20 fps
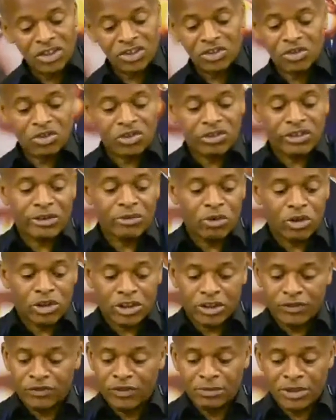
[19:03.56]
just ordinary
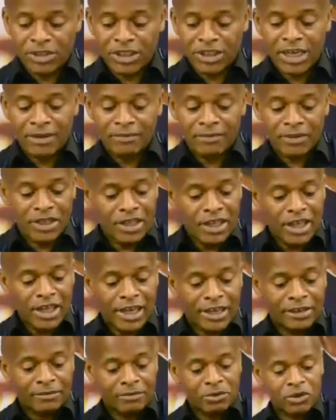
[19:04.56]
water from the tap,
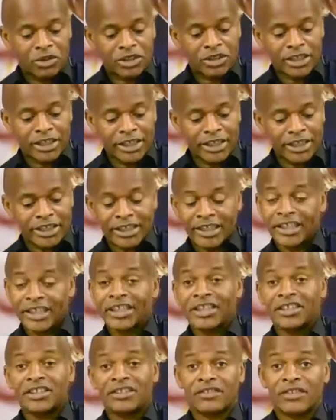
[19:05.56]
and put it in
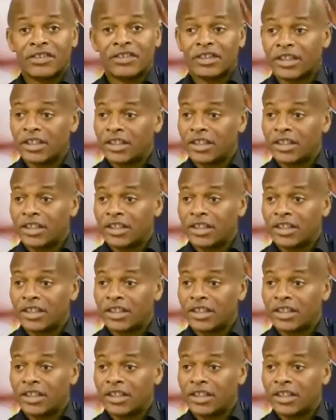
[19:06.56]
each of the.